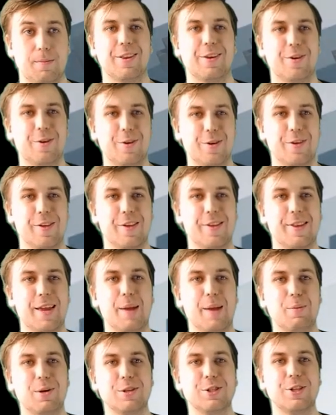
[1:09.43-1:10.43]
The course's
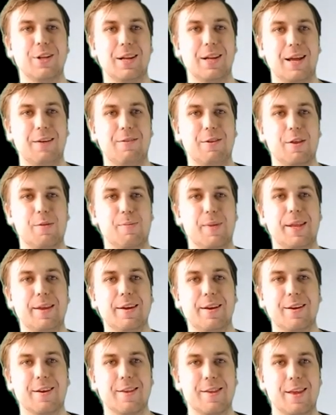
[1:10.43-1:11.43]
10 modular levels
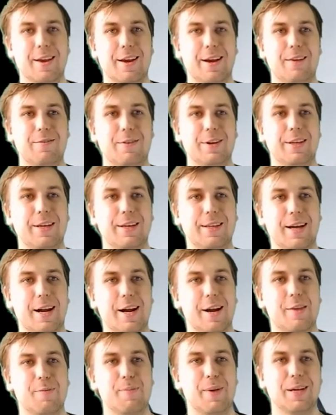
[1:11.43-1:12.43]
meticulously cover the
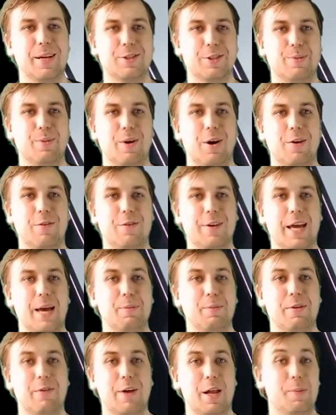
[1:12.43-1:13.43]
entire spectrum of
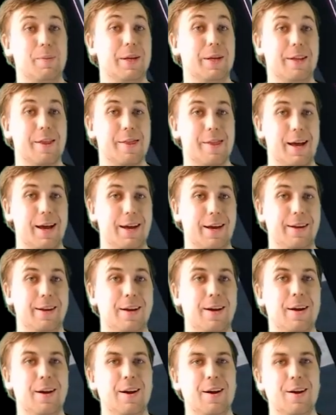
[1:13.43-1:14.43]
game development design,
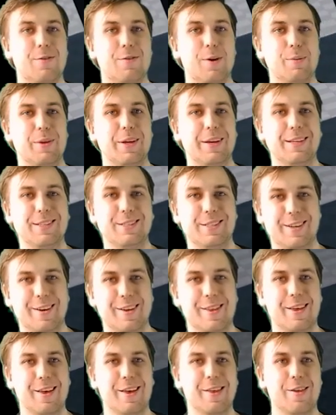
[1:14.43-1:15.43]
from the
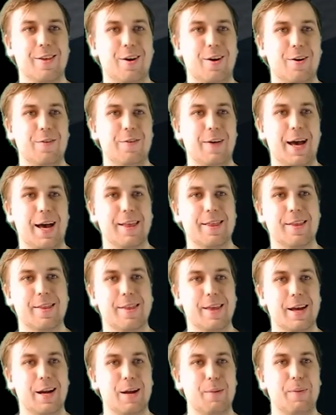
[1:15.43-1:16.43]
intricacies of asset
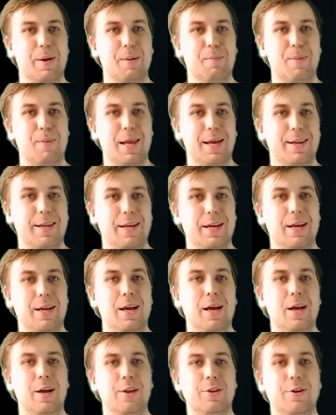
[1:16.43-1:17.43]
setup and
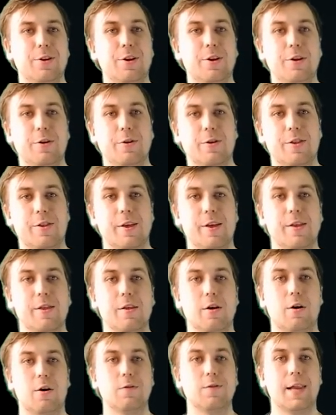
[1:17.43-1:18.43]
blending to the
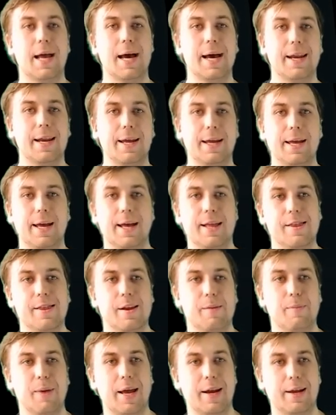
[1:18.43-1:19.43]
nuances of lighting and
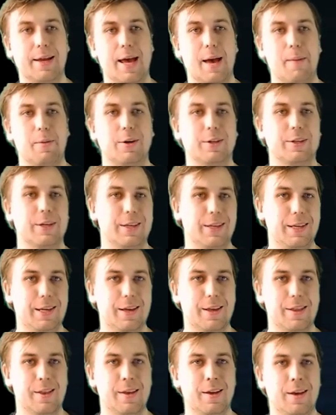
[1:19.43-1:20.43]
cinematic camera
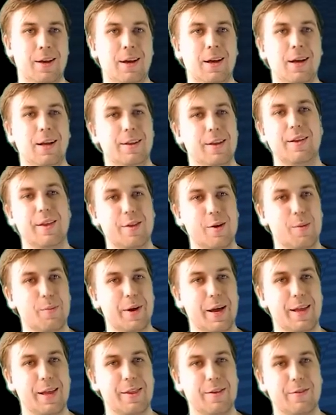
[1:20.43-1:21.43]
techniques. This
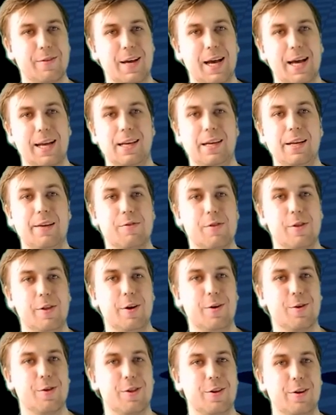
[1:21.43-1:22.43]
comprehensive guide leaves
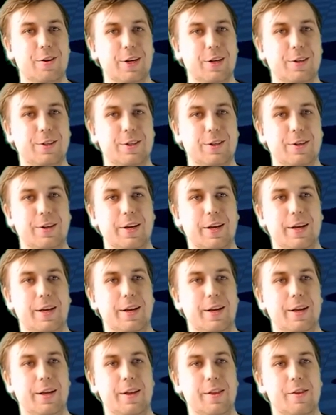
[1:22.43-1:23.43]
no stone unturned
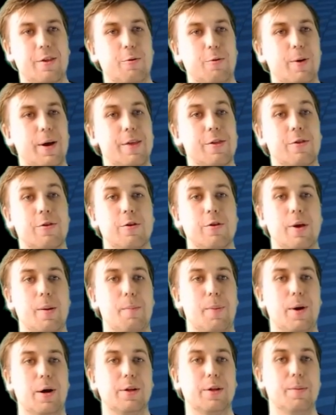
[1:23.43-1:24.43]
in its quest to
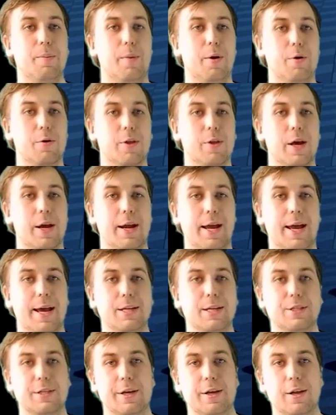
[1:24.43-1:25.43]
impart the most cutting
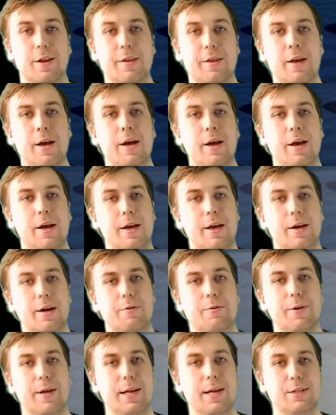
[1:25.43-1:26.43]
edge skills in
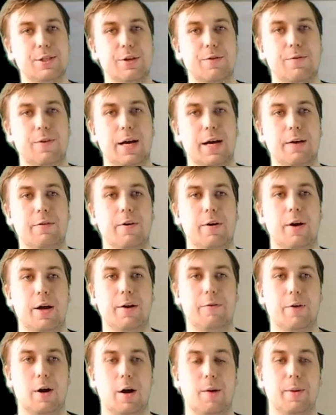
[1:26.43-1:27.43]
Unreal Engine 5
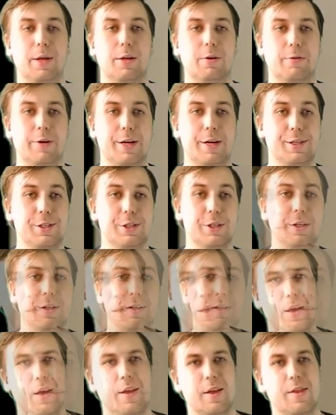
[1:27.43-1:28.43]
environment creation.
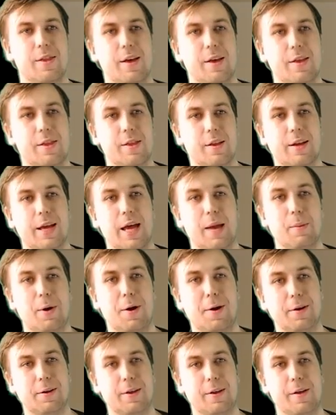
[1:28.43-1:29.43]
Seasoned game
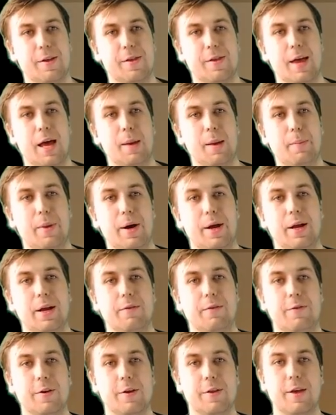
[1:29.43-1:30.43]
artists and budding
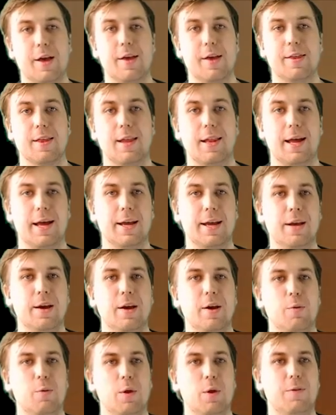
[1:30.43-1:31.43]
enthusiasts alike
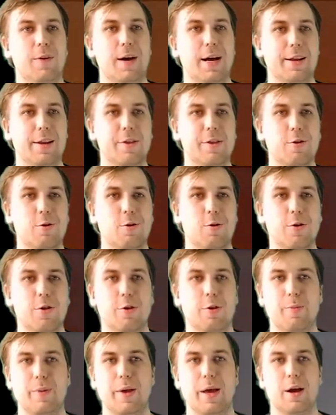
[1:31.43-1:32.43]
will find this
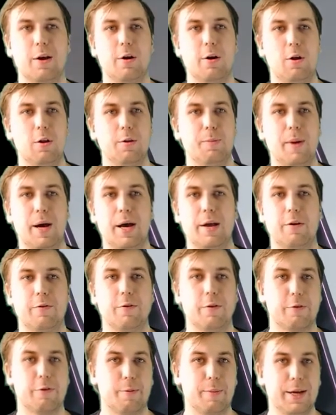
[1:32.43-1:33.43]
course to be a goldmine
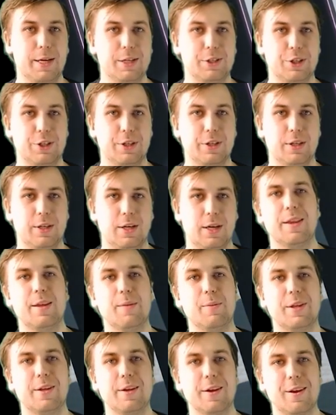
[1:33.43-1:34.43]
of information.
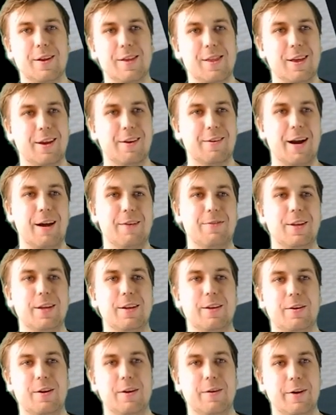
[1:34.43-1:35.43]
The meticulously
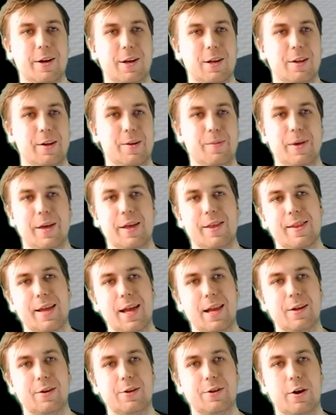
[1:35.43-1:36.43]
crafted curriculum is
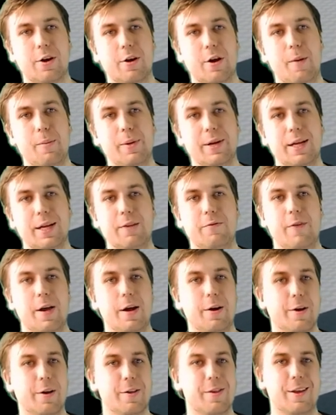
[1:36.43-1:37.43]
tailored to accommodate
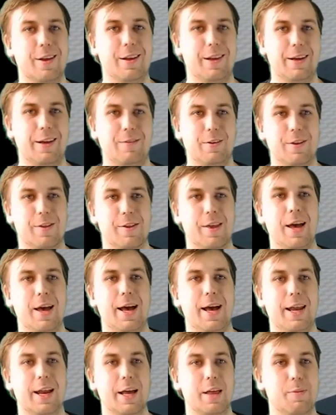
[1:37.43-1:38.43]
various skill levels
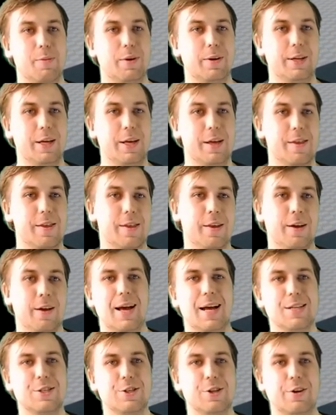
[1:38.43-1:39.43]
and expertise,
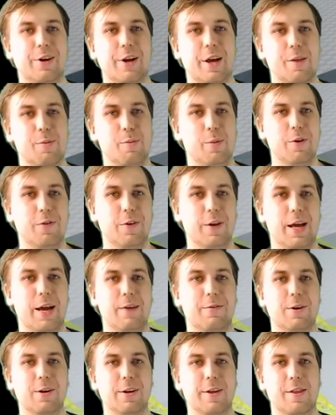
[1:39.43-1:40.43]
ensuring a smooth and
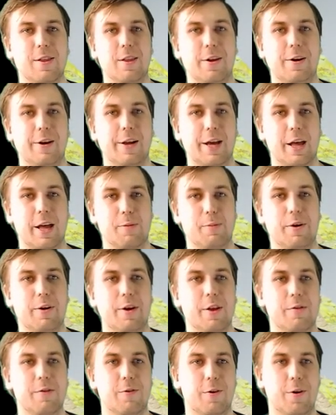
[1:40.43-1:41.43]
effortless learning
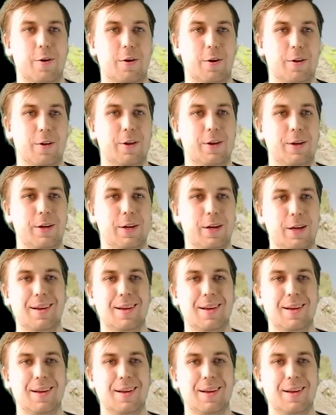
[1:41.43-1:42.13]
experience for all.